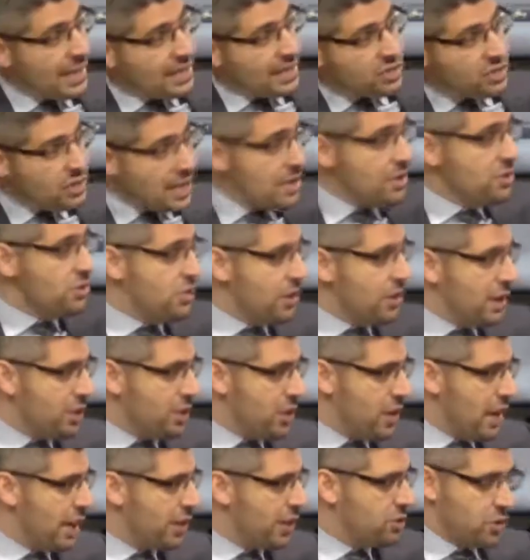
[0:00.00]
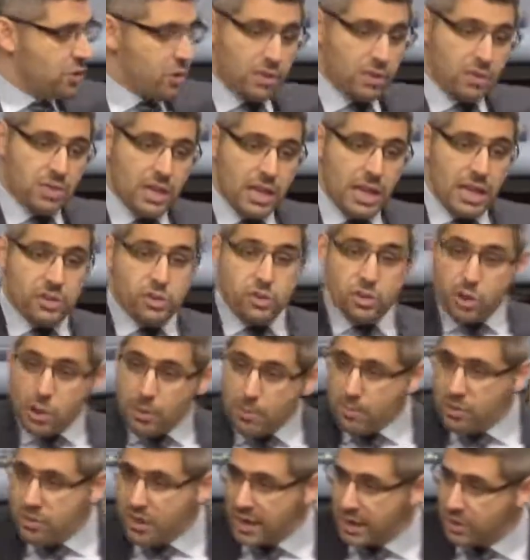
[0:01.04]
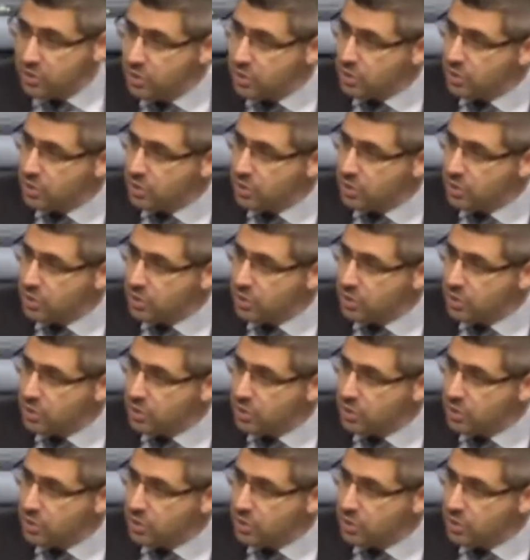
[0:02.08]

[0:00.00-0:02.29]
insinuate things. You could assume things.